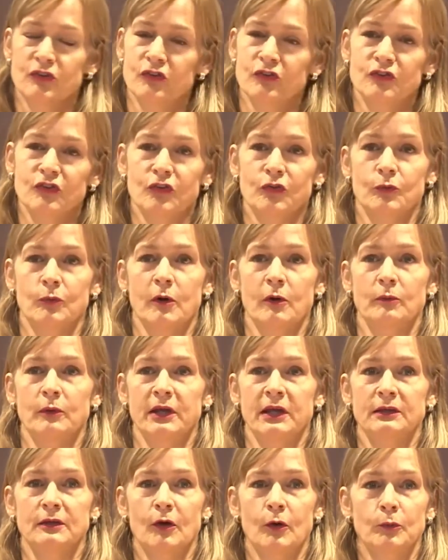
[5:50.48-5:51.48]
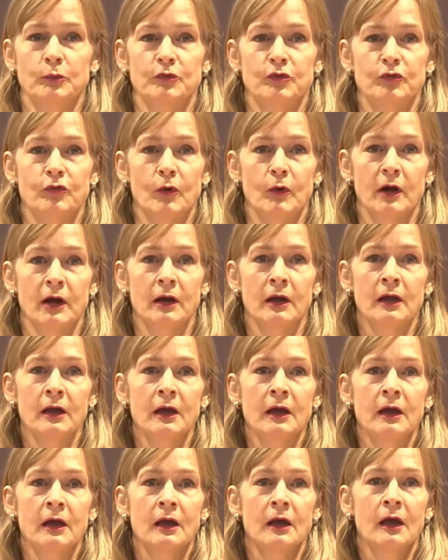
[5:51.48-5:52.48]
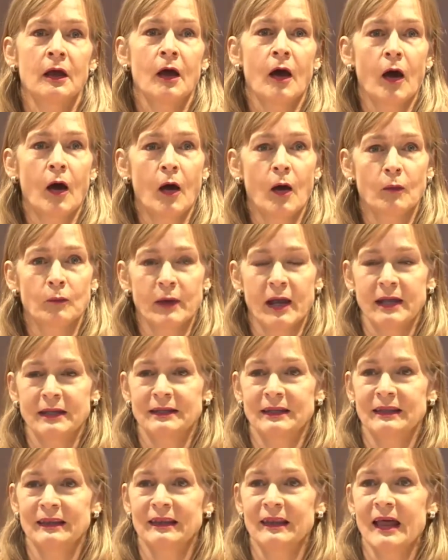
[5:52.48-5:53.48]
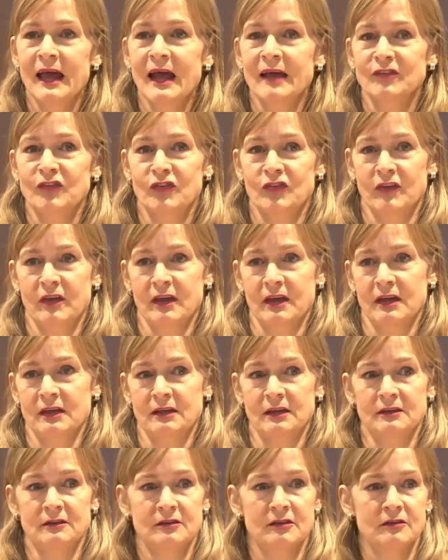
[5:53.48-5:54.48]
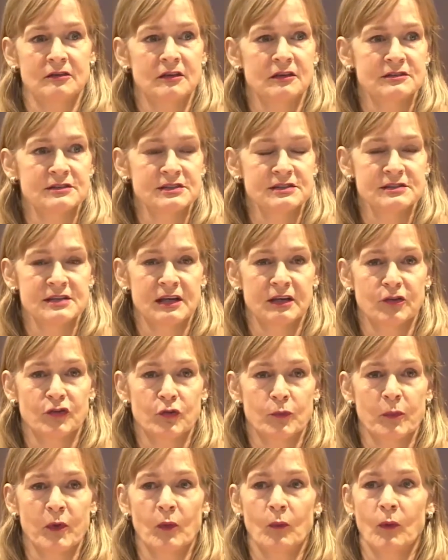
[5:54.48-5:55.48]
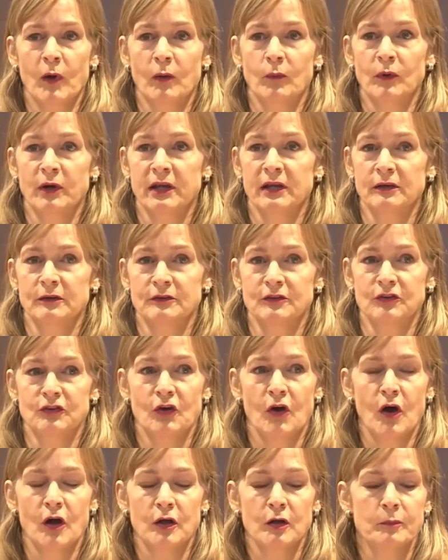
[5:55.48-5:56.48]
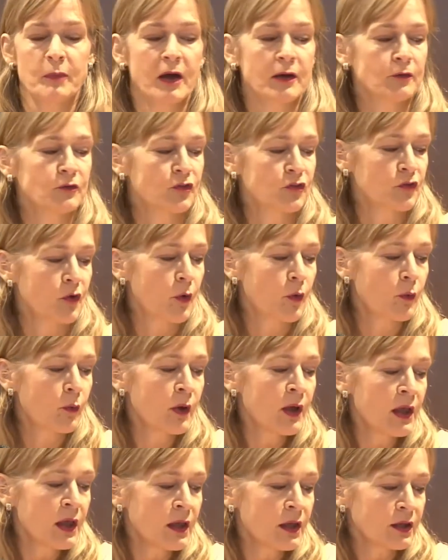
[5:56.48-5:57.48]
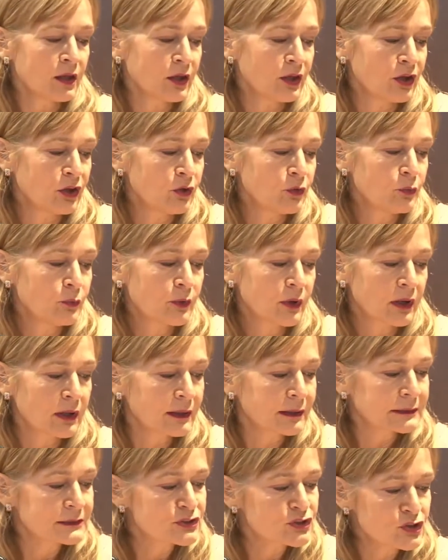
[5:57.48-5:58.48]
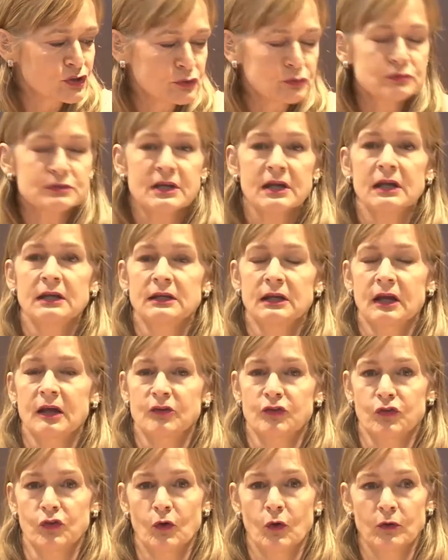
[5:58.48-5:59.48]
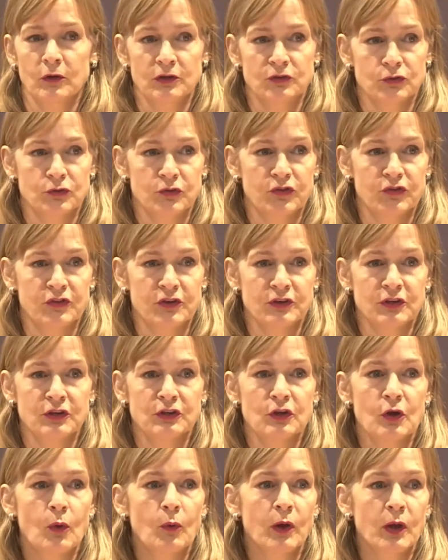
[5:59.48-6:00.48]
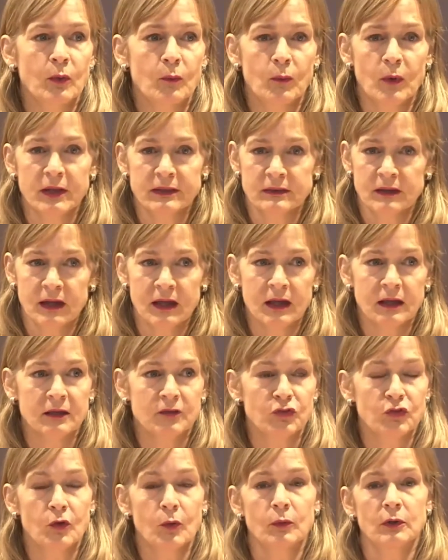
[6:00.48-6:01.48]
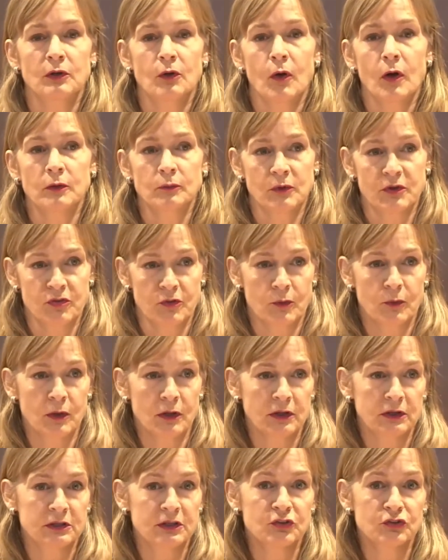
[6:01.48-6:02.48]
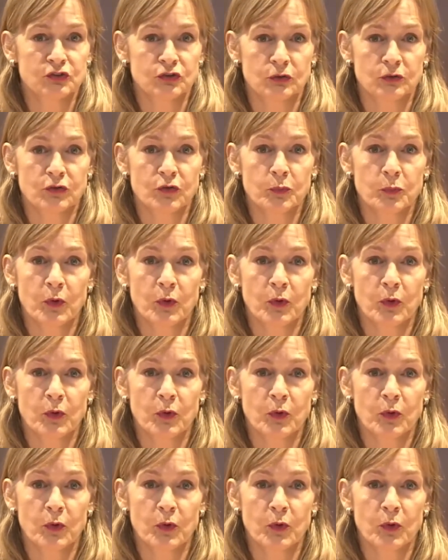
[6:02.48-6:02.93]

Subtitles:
is just what we had hoped for. All right, let's get into the details about what we're here to talk about. So you tuned in because you're interested in knowing what the heck is going on with the quality assurance